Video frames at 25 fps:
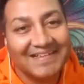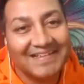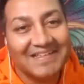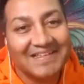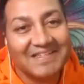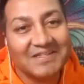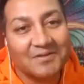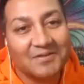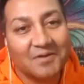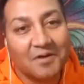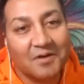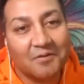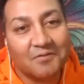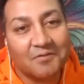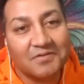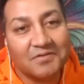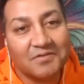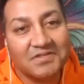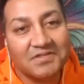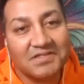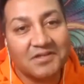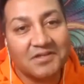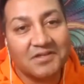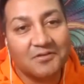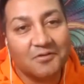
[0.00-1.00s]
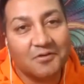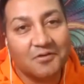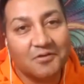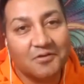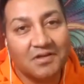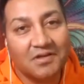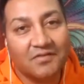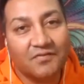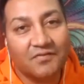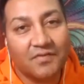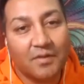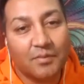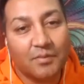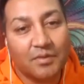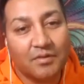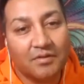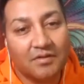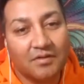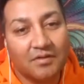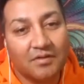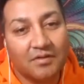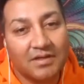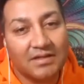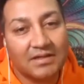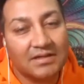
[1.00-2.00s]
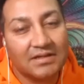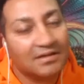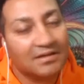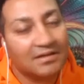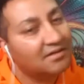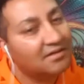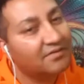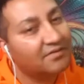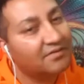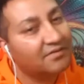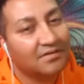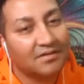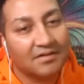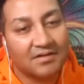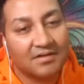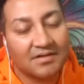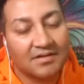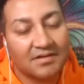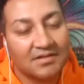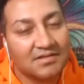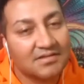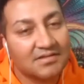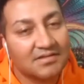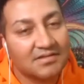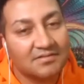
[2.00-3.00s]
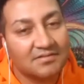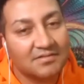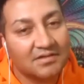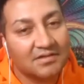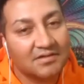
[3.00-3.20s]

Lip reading: So I will see you all in February. I love you guys.